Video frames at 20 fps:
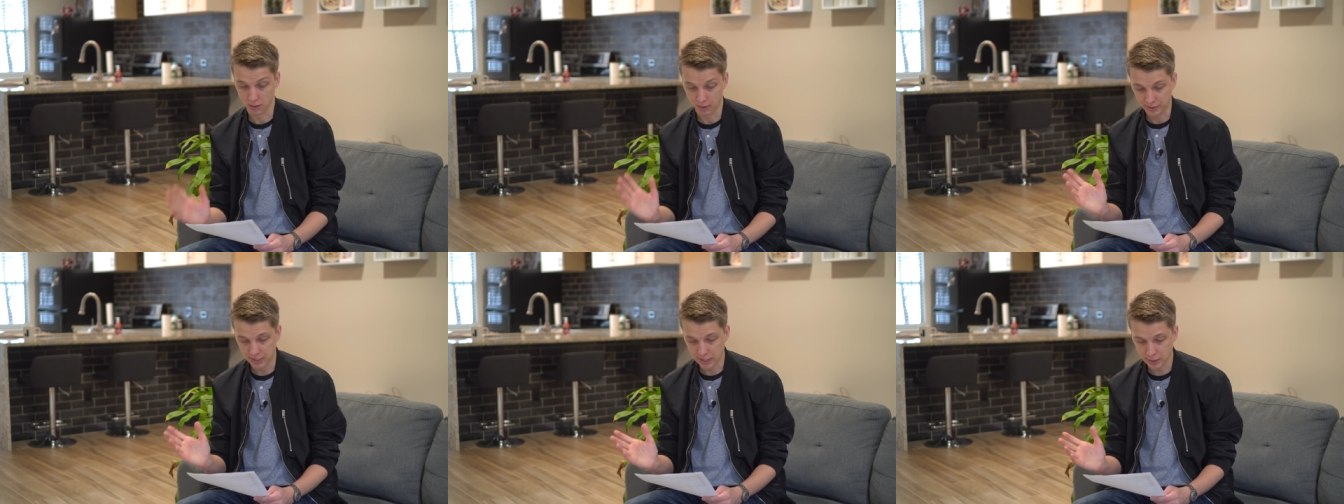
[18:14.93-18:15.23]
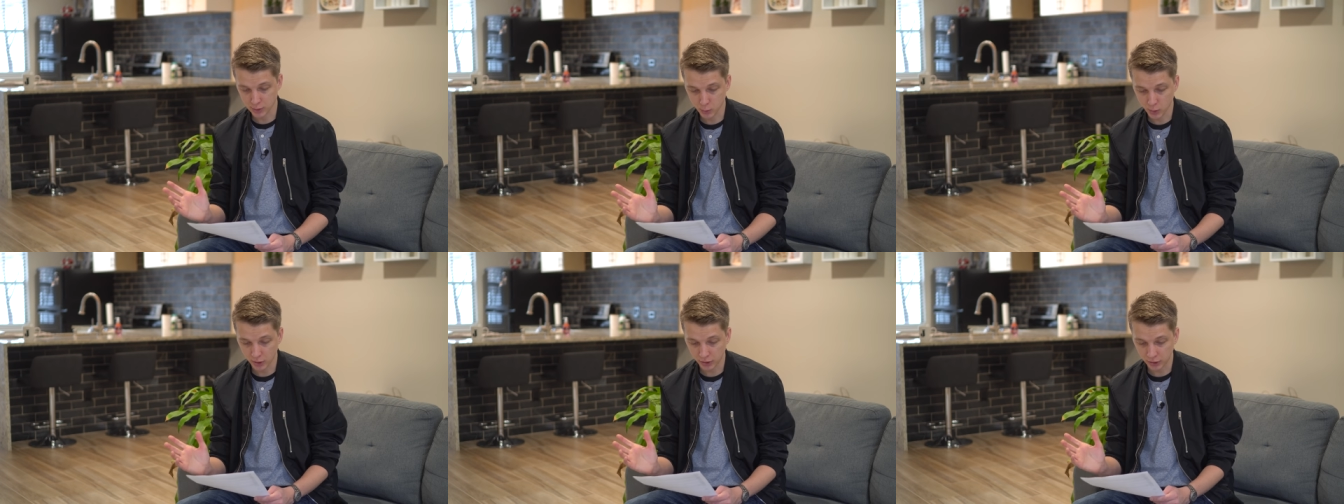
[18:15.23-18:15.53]
All right,
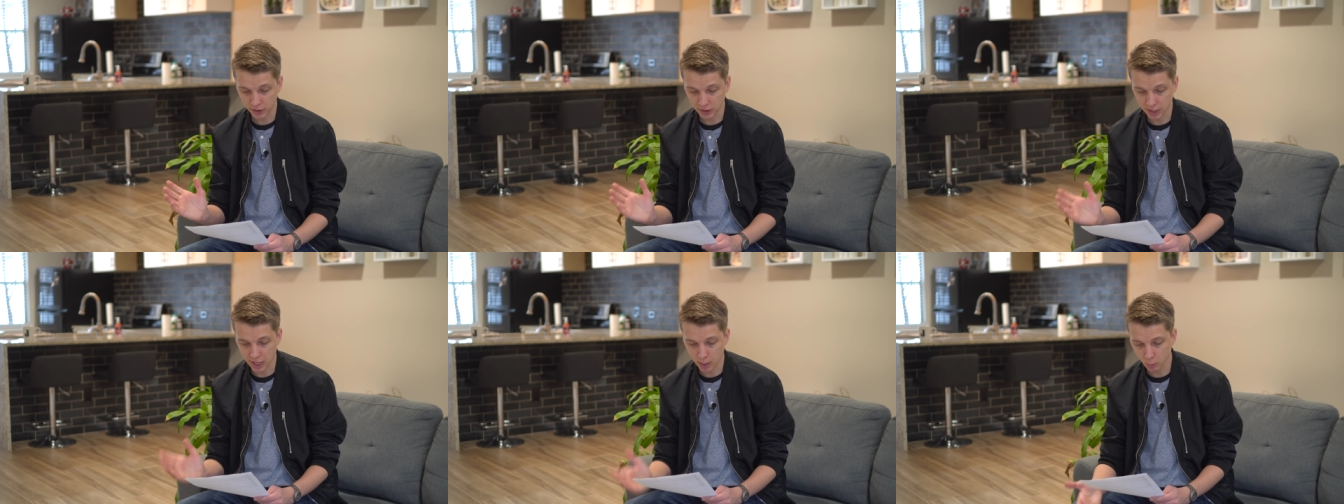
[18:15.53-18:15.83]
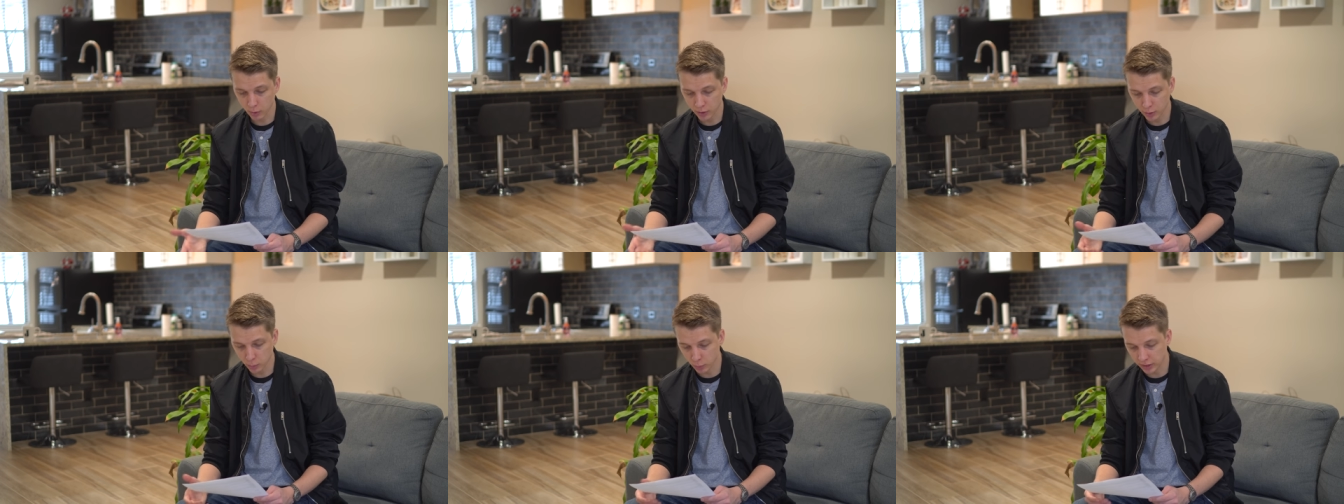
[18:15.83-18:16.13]
next question. I
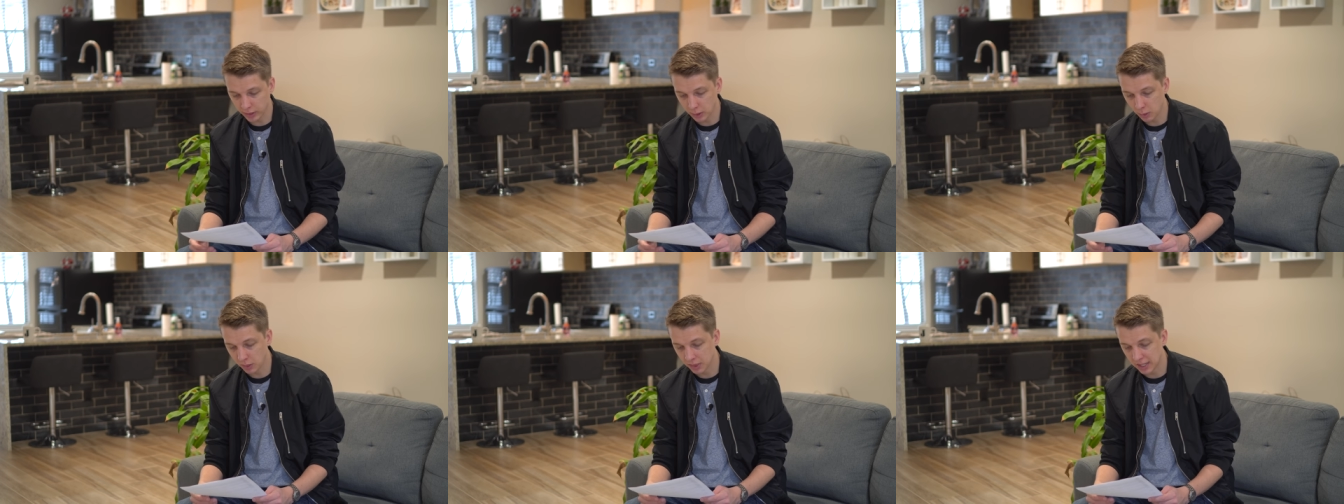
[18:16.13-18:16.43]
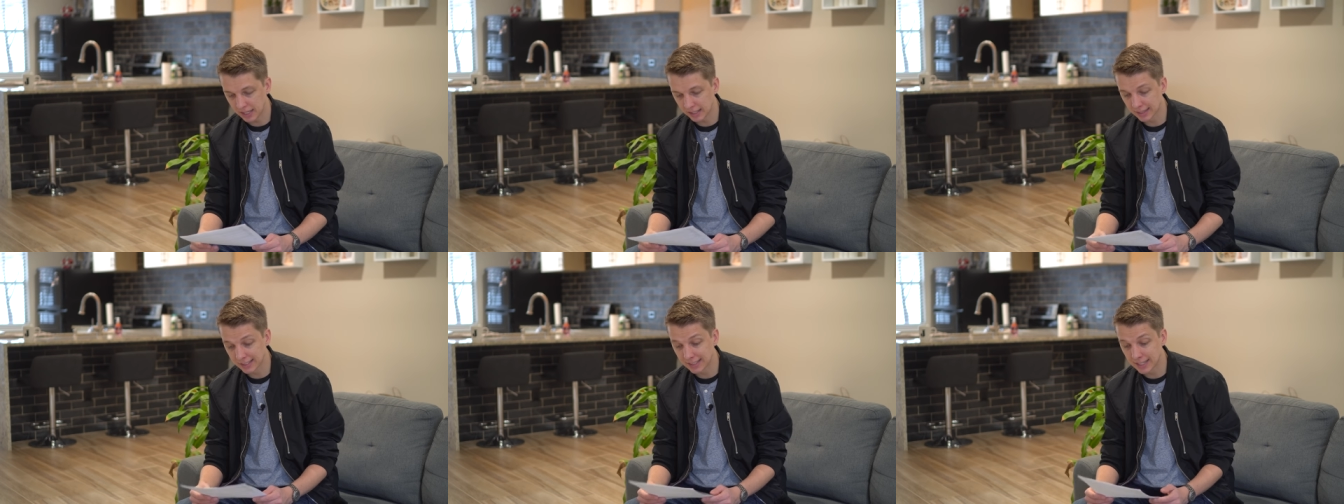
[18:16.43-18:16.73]
wonder what you
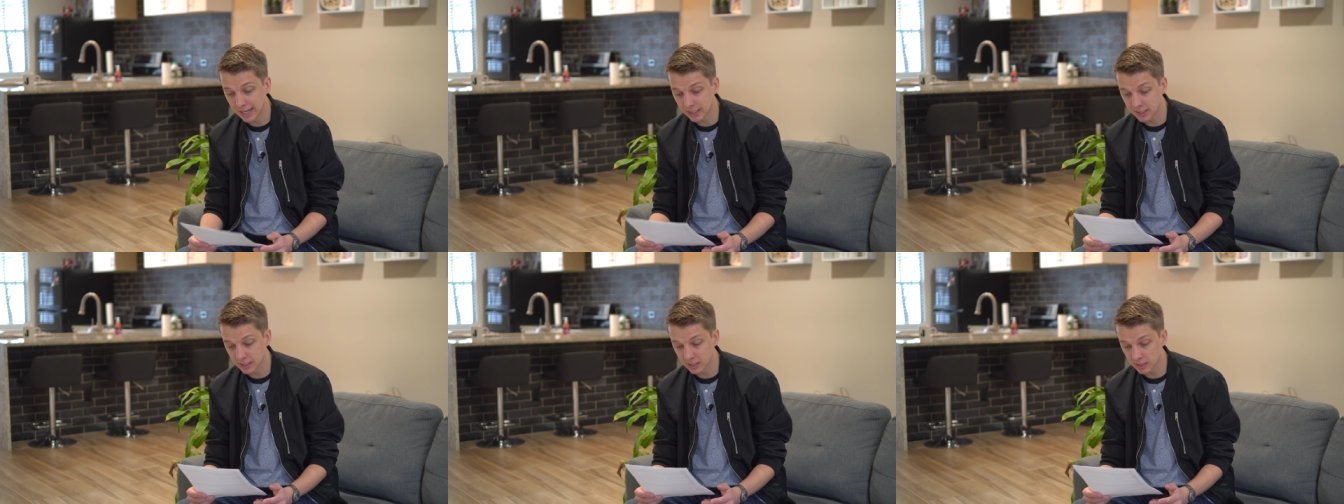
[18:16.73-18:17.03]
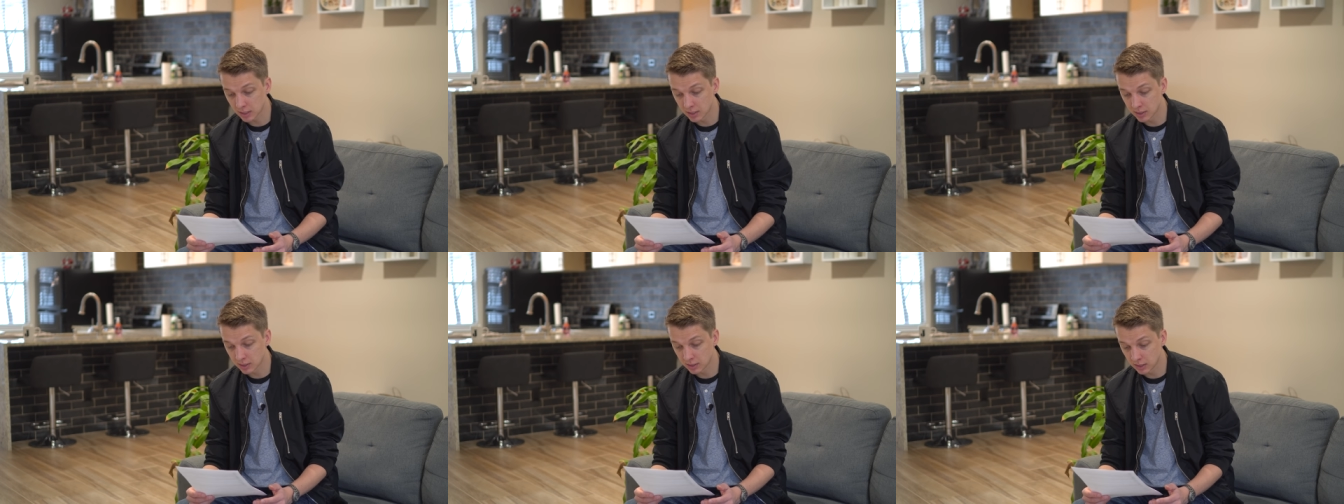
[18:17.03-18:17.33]
think the
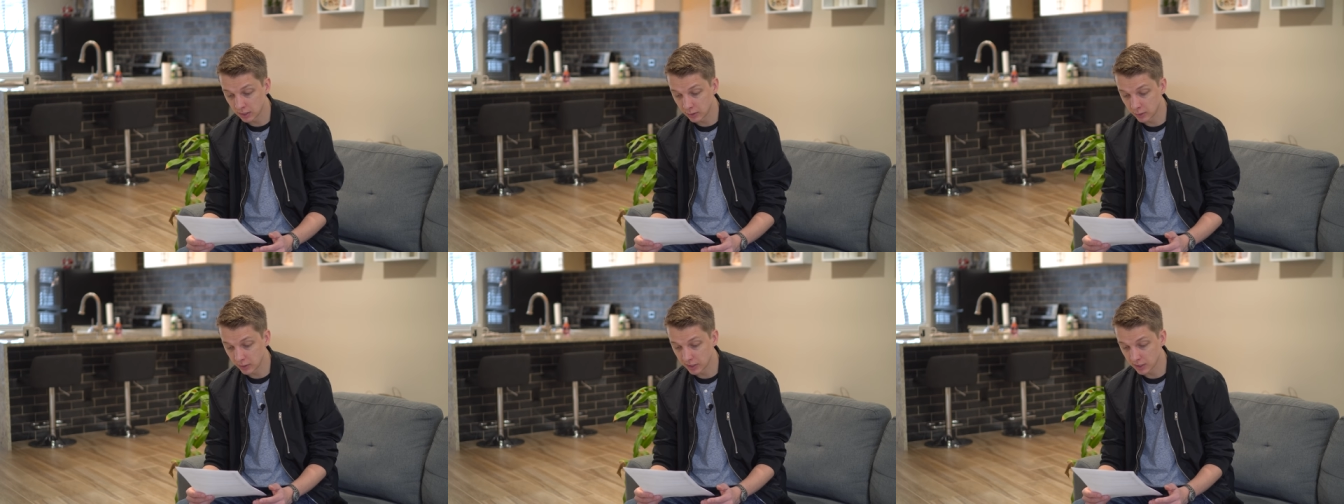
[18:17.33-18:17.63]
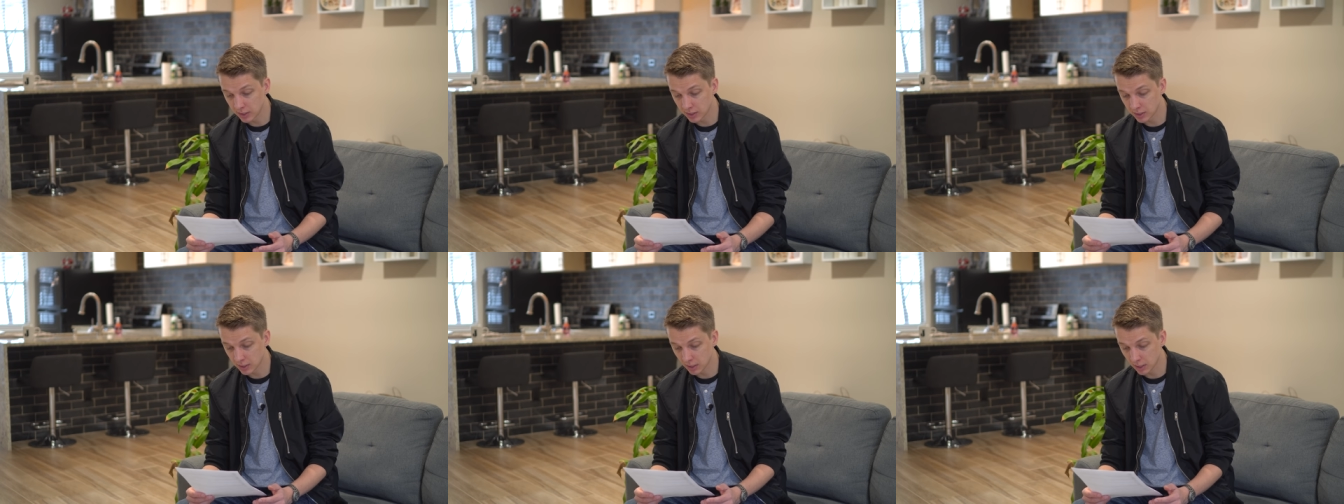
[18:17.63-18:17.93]
next
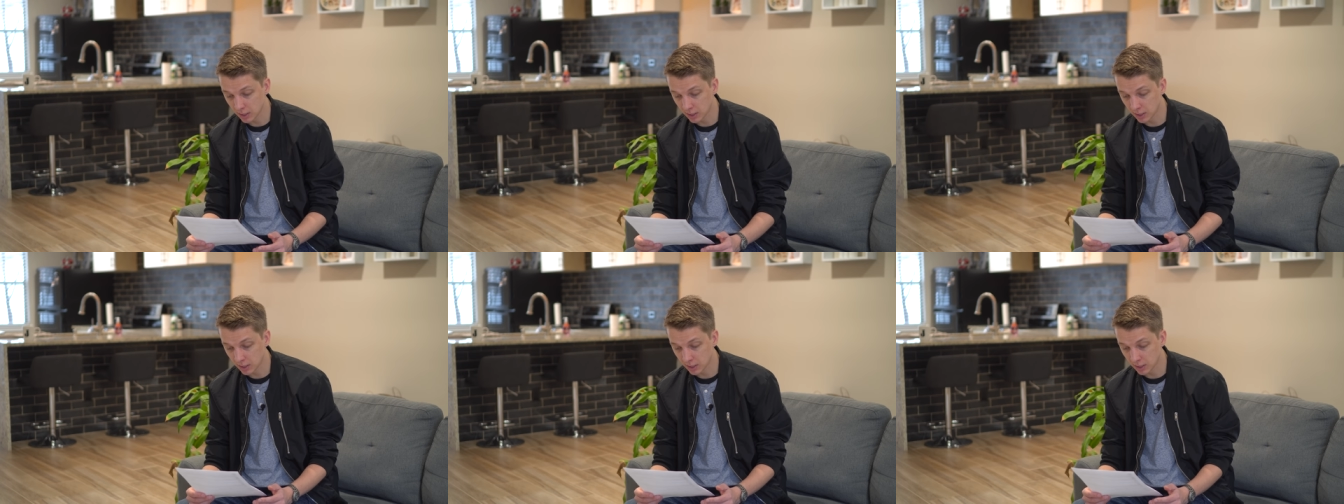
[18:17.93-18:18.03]
series